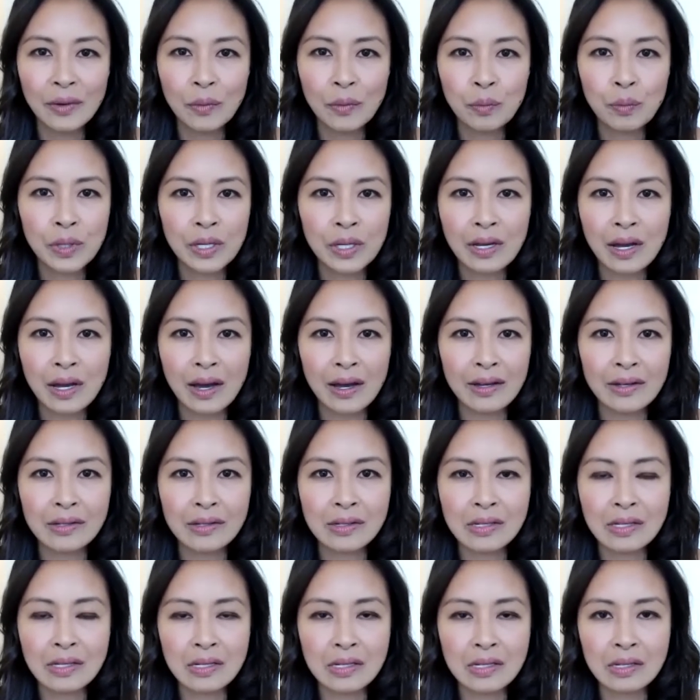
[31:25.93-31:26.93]

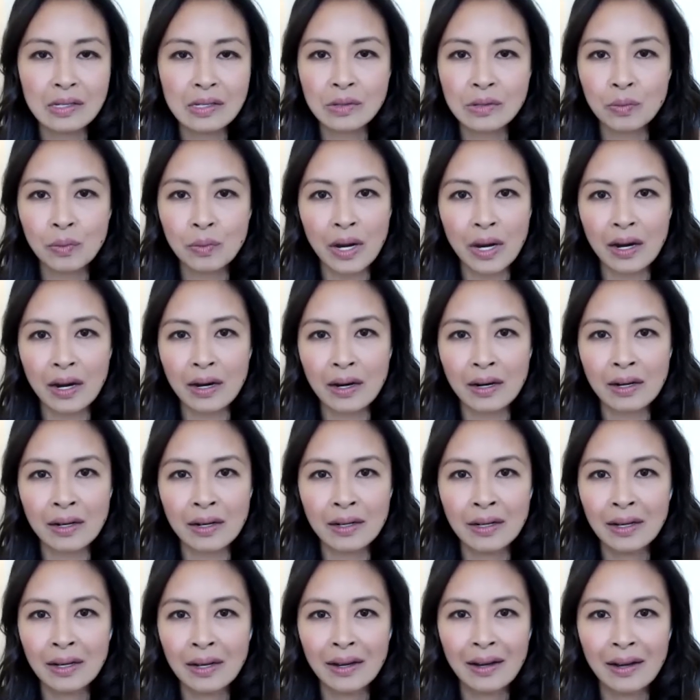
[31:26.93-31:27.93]
because this is where
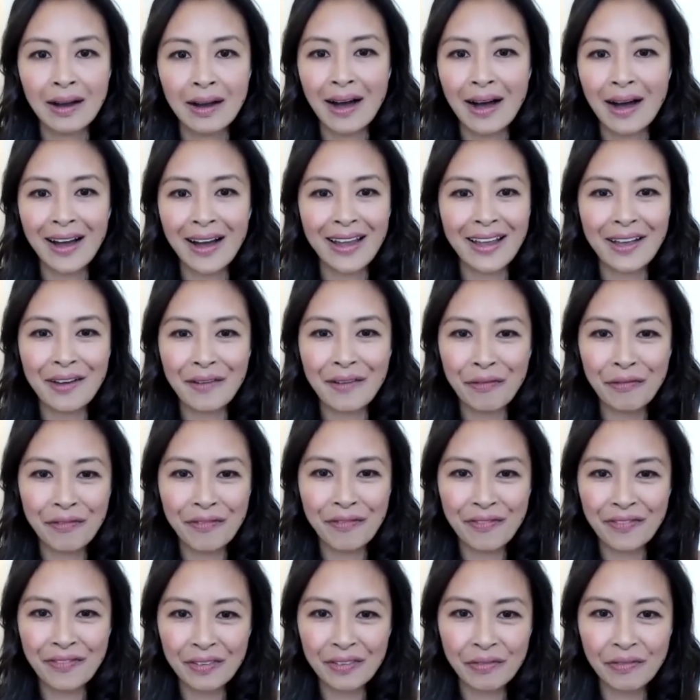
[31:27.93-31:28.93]
I have
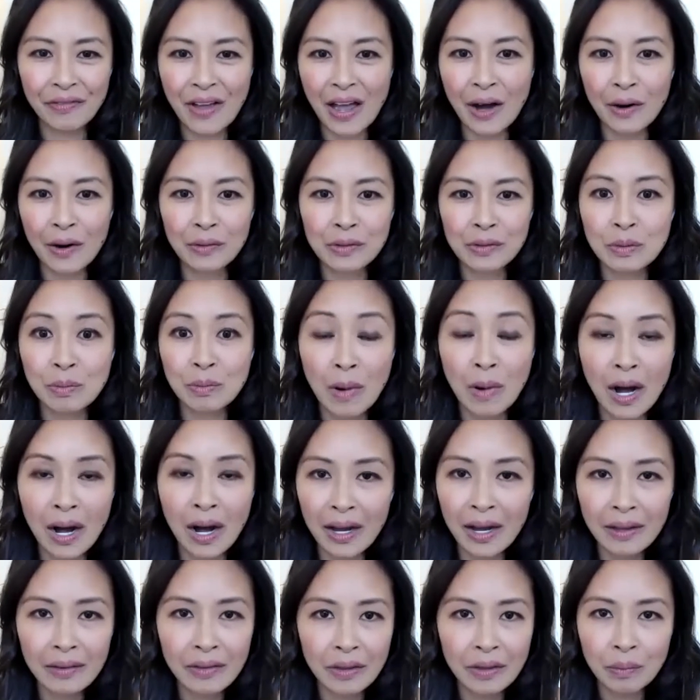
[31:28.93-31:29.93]
found
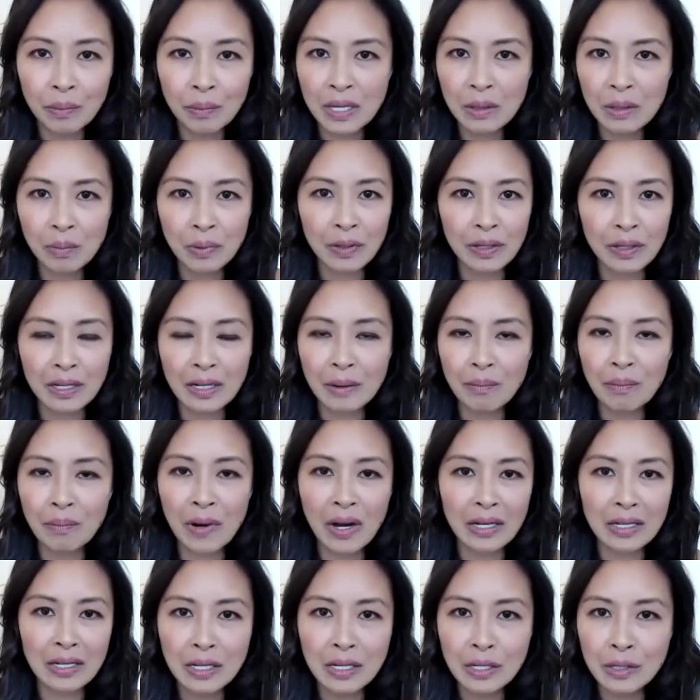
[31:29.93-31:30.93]
the people in
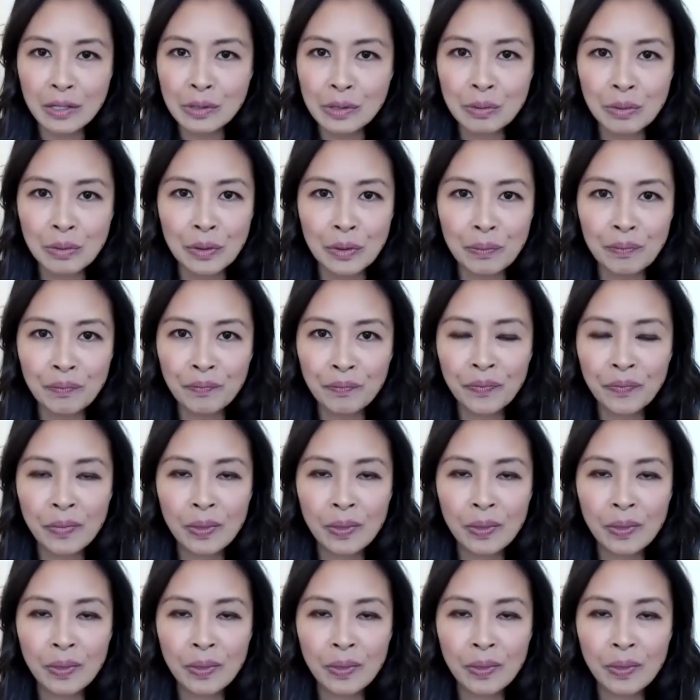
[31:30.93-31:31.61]
my newsroom.